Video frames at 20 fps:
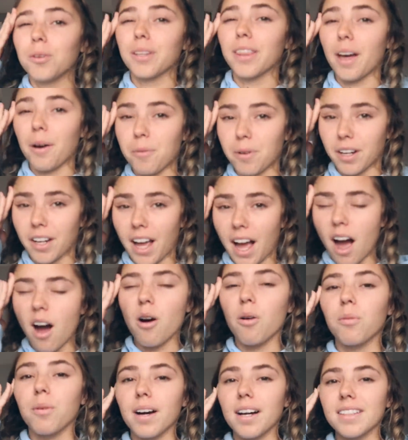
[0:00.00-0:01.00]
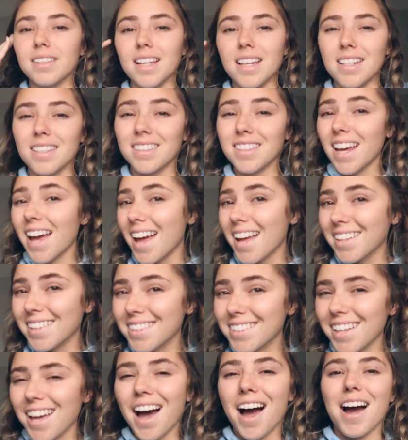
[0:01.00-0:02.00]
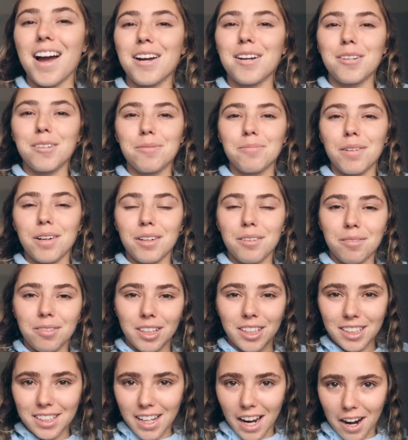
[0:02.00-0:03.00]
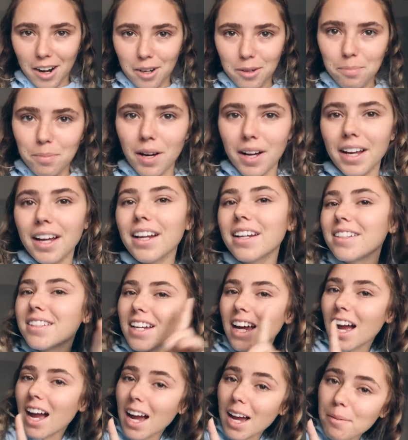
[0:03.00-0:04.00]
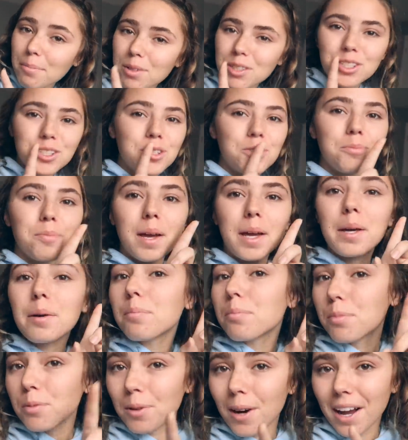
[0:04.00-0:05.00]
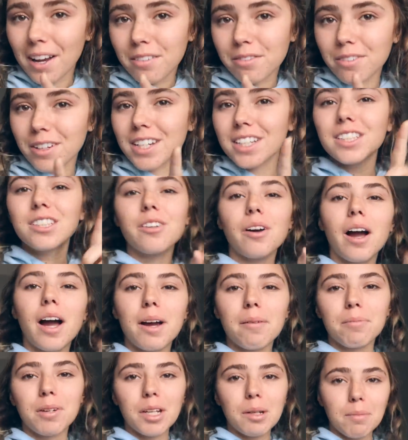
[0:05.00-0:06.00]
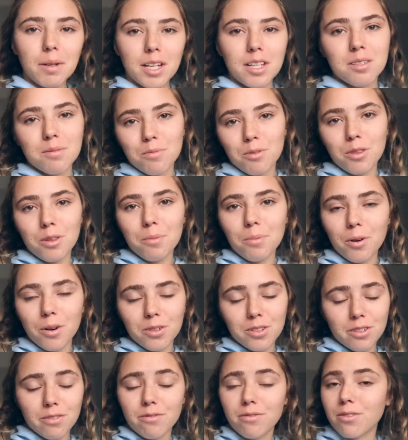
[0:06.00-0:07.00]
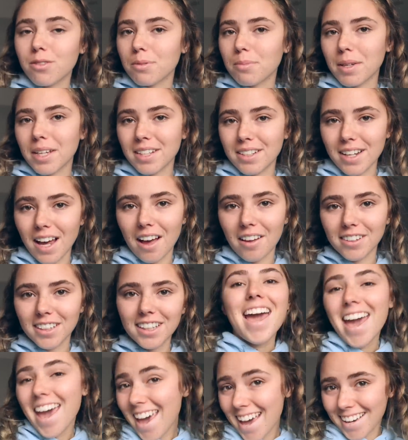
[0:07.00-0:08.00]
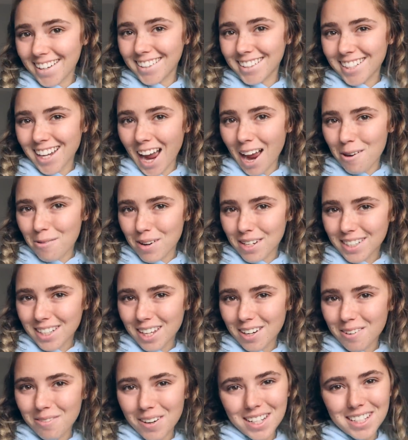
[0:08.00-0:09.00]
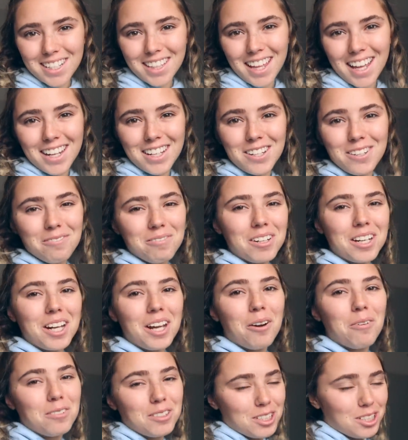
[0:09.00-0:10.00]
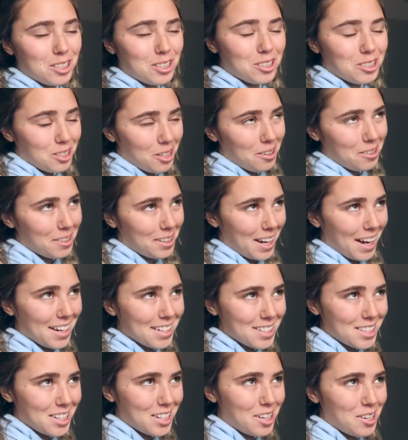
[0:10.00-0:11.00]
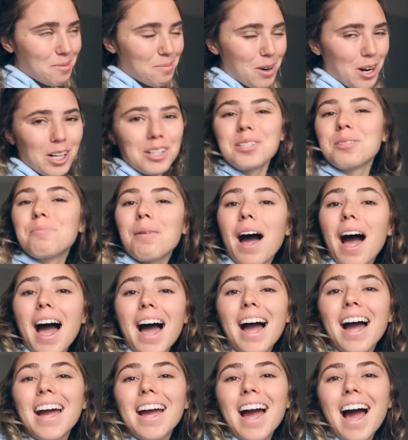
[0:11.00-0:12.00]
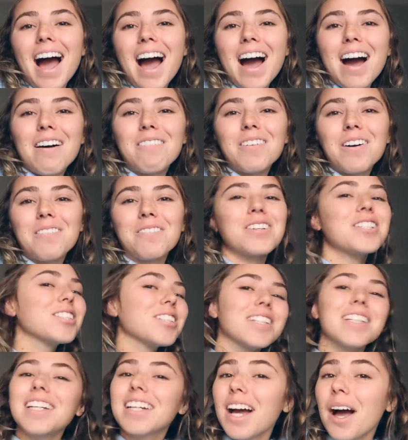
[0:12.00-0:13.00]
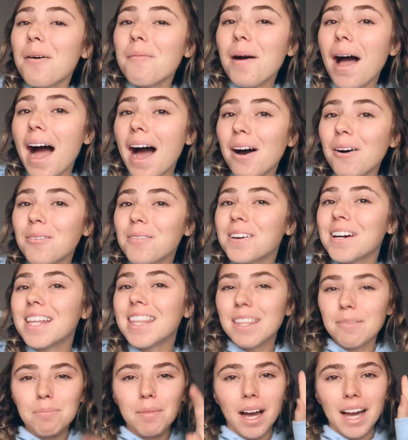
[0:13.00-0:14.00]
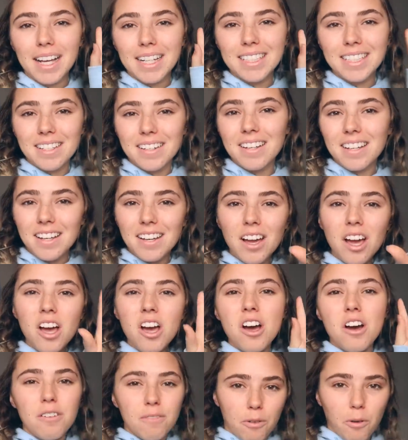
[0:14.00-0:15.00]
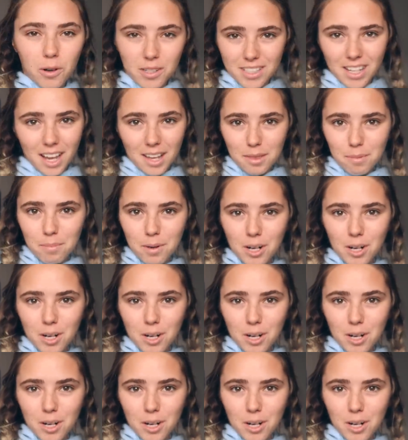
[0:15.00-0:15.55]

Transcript: That workout was intense. I am really tired, but it is time to make breakfast. So I'm gonna make smoothie bowls for me and Dallin. And I was gonna wait to the end of the video to show you guys the new merch, but I have officially come out with my Sydney Forsyth